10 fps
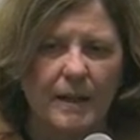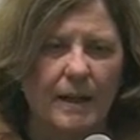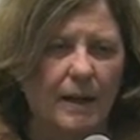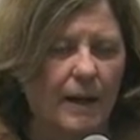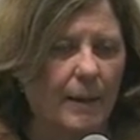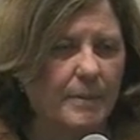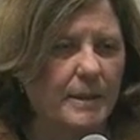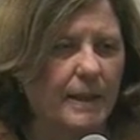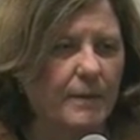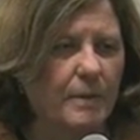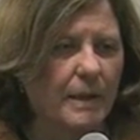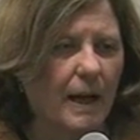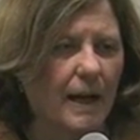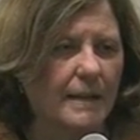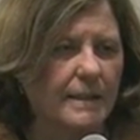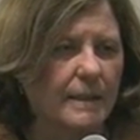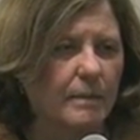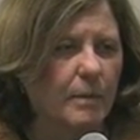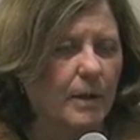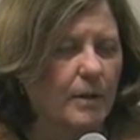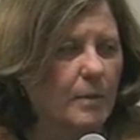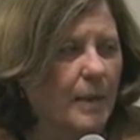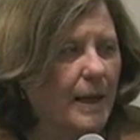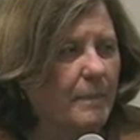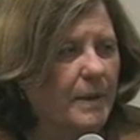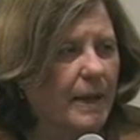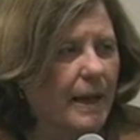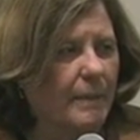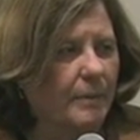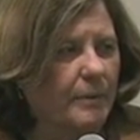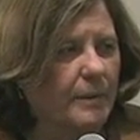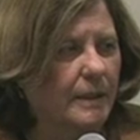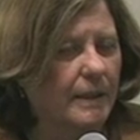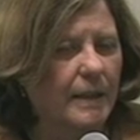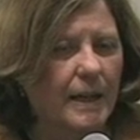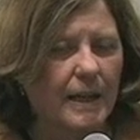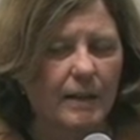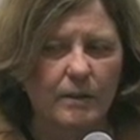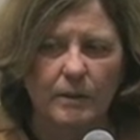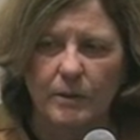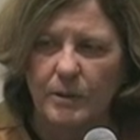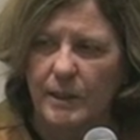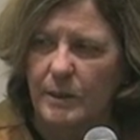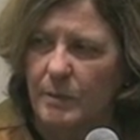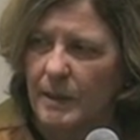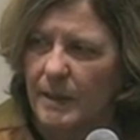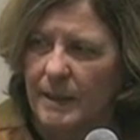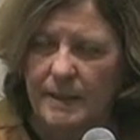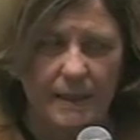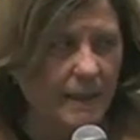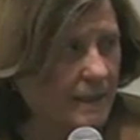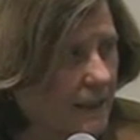to give you an idea where you may be able to include this within the studies that